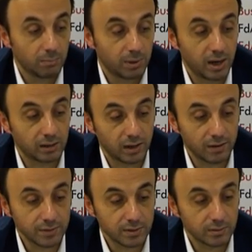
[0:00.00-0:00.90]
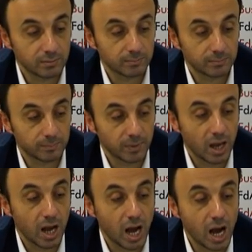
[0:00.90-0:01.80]
Paragraphs,
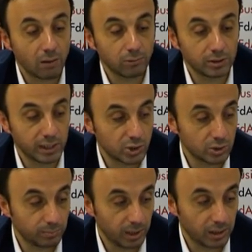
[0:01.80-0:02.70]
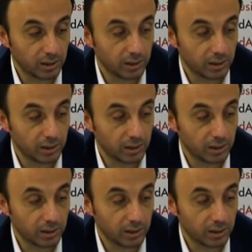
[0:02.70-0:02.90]
how long they should be?